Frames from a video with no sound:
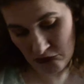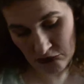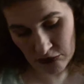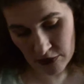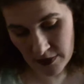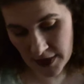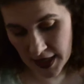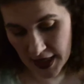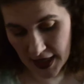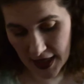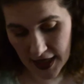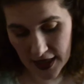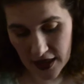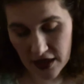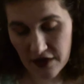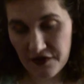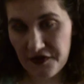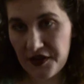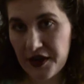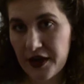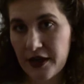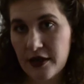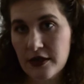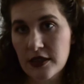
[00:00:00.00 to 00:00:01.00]
May get the
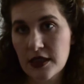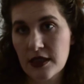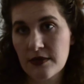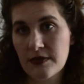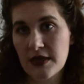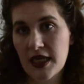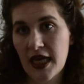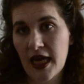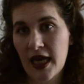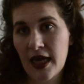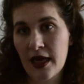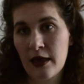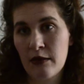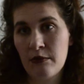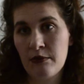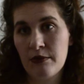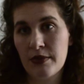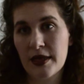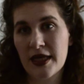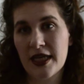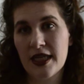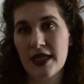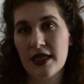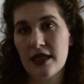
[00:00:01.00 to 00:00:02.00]
fair sometime,
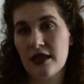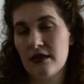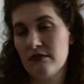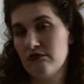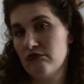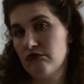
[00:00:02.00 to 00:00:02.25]
but